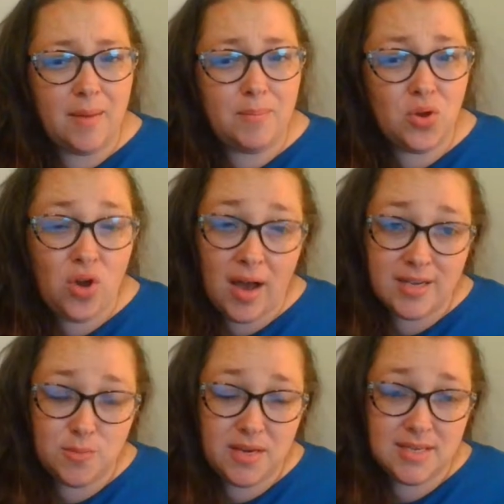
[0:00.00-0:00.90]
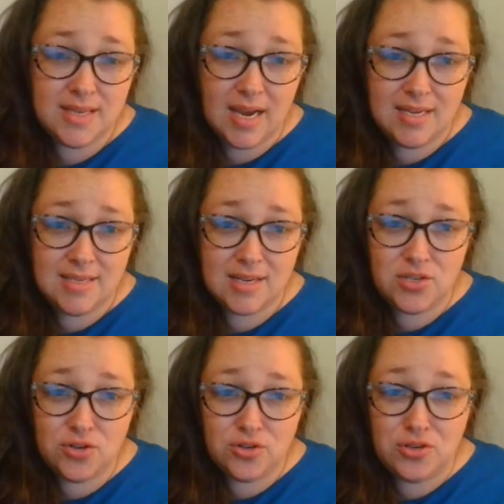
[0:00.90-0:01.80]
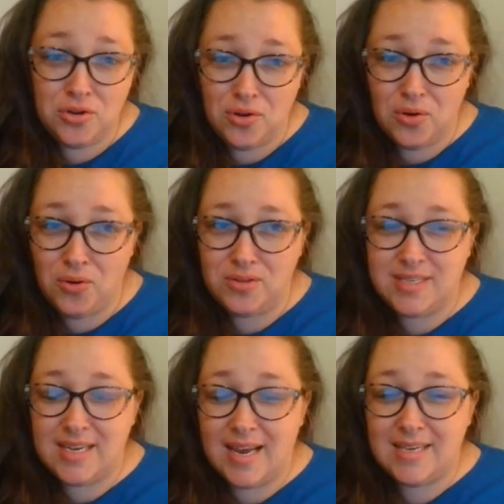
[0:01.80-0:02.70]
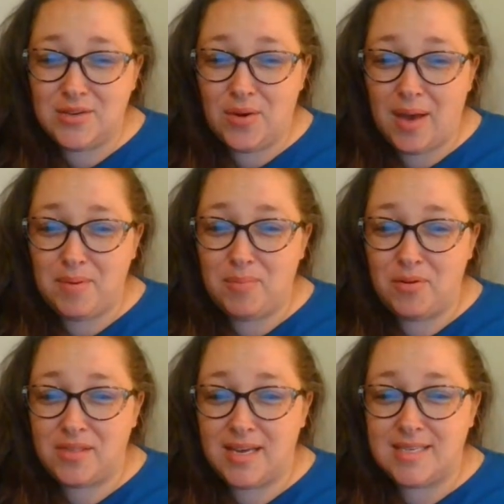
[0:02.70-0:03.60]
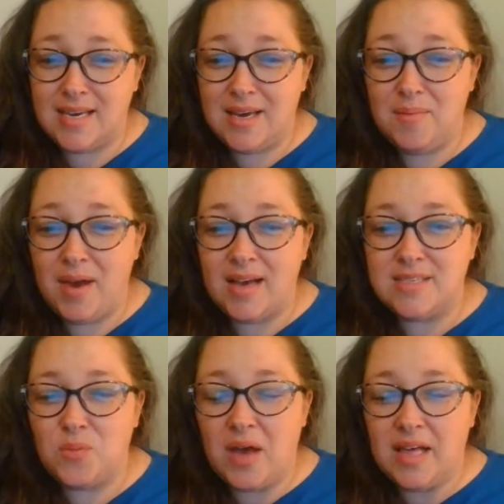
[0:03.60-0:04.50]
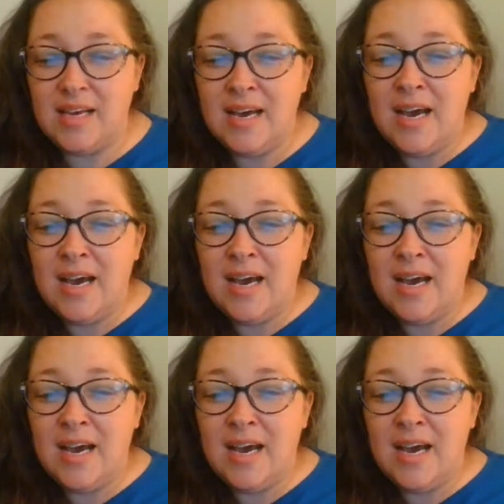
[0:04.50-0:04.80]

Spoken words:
Bill Cosby is 86 years old today, so happy birthday to him as well.